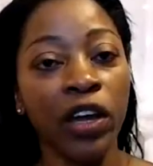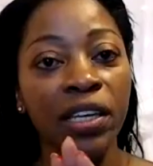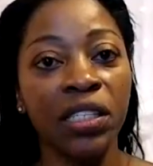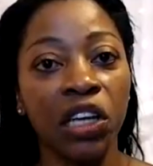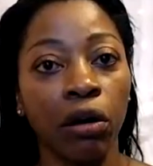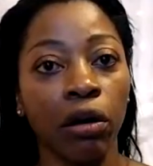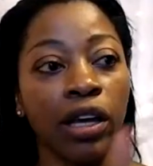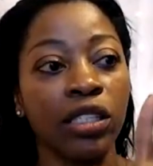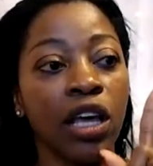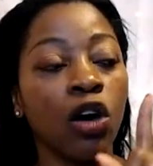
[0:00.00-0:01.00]
three
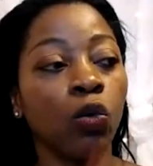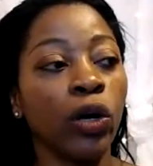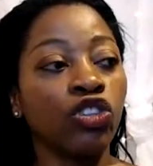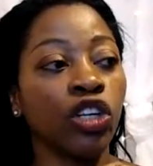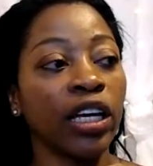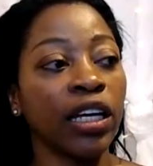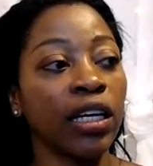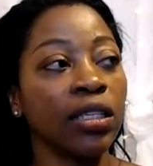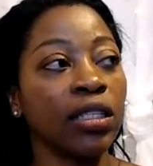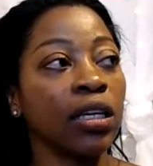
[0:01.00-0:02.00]
series, which
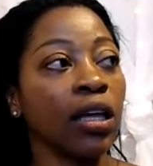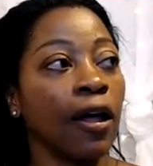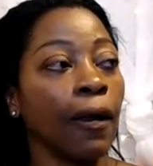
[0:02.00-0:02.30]
is